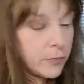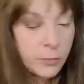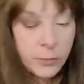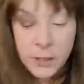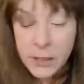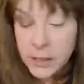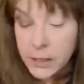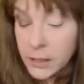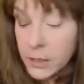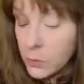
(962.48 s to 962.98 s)
for
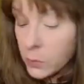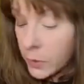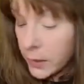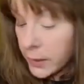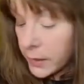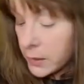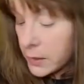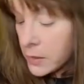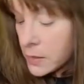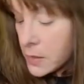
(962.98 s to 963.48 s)
me
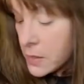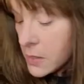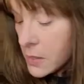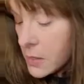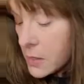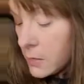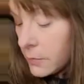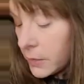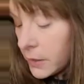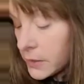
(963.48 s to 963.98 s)
anyway,
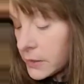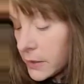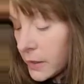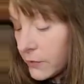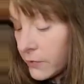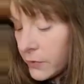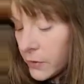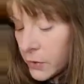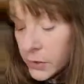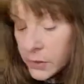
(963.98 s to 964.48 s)
because I
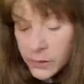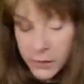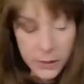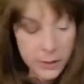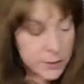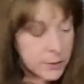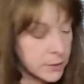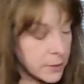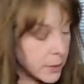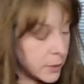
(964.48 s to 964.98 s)
have very
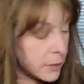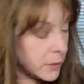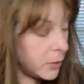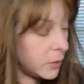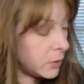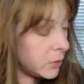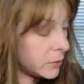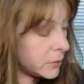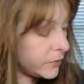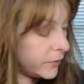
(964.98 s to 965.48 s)
thin skin there.
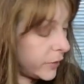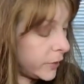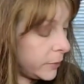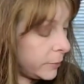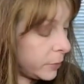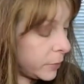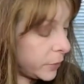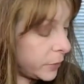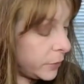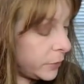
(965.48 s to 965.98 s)
It looks very
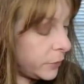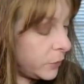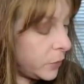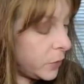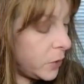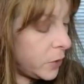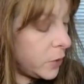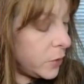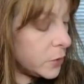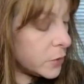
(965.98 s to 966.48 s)
blue.
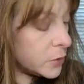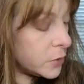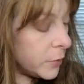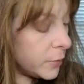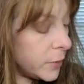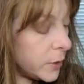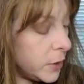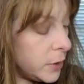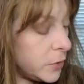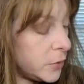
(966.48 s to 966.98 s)
So
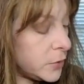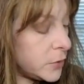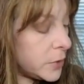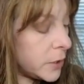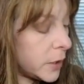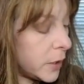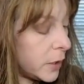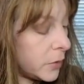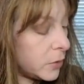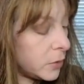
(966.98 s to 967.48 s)
I'm going to use the
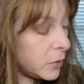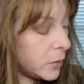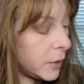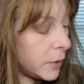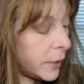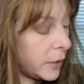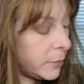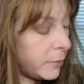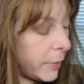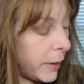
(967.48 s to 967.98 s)
color
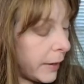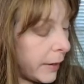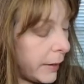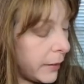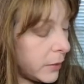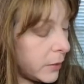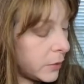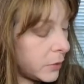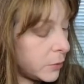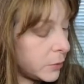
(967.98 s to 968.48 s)
Laid
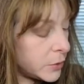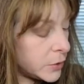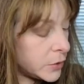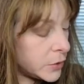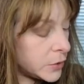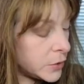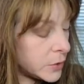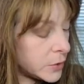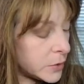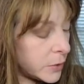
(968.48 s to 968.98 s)
Back, which
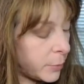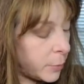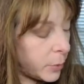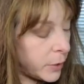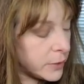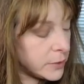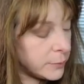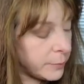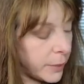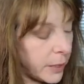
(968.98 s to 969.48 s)
is just a
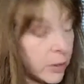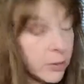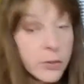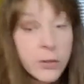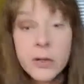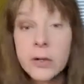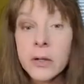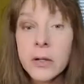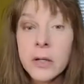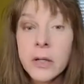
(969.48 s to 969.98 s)
pressed
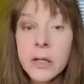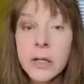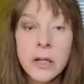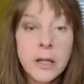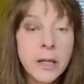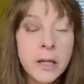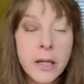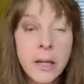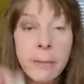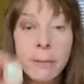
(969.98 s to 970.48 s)
powder
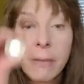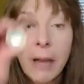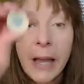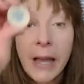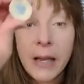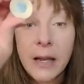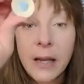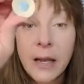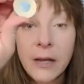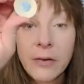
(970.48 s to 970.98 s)
and a
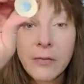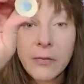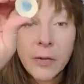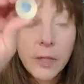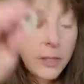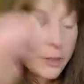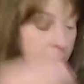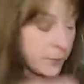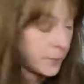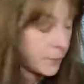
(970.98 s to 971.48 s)
matte
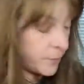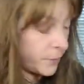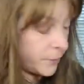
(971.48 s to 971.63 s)
ivory.